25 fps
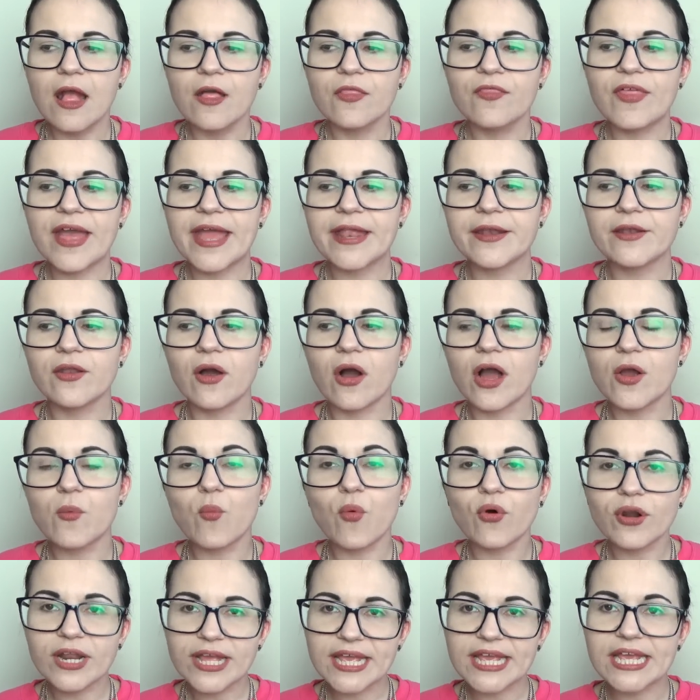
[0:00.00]
then I
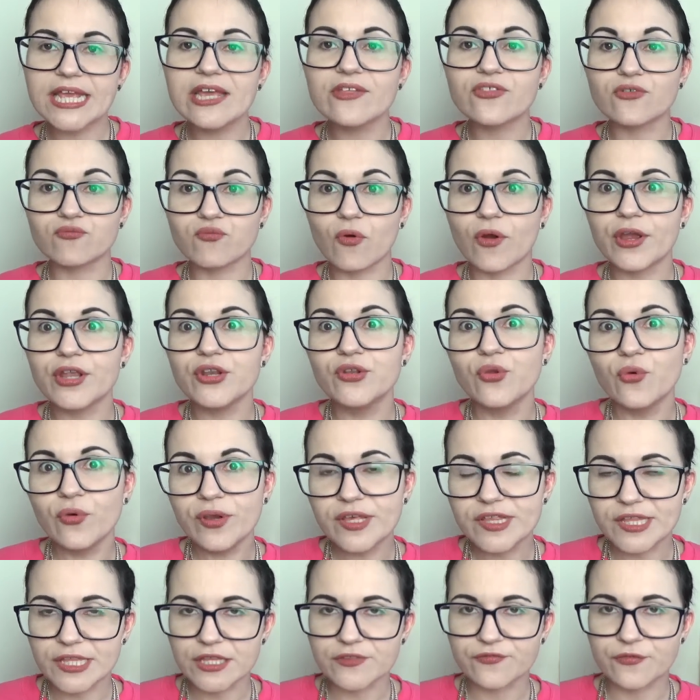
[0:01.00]
want to hear the right
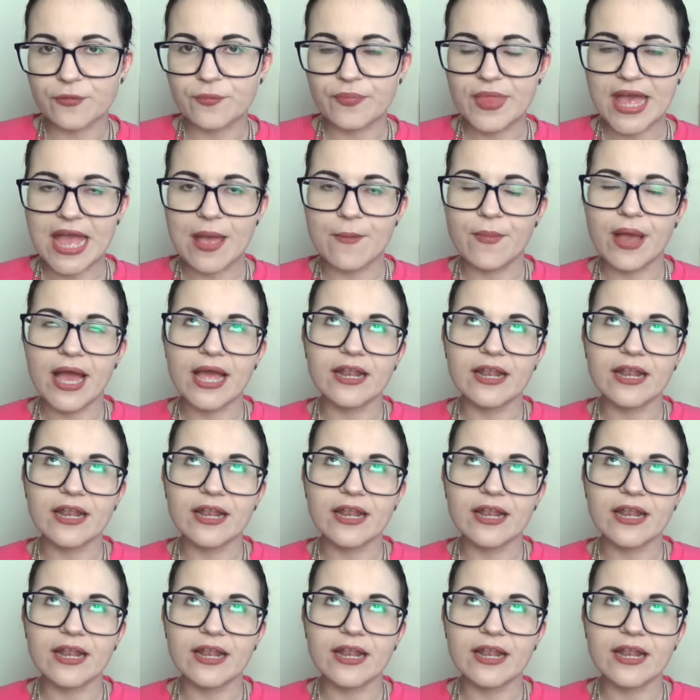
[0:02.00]
noises from them.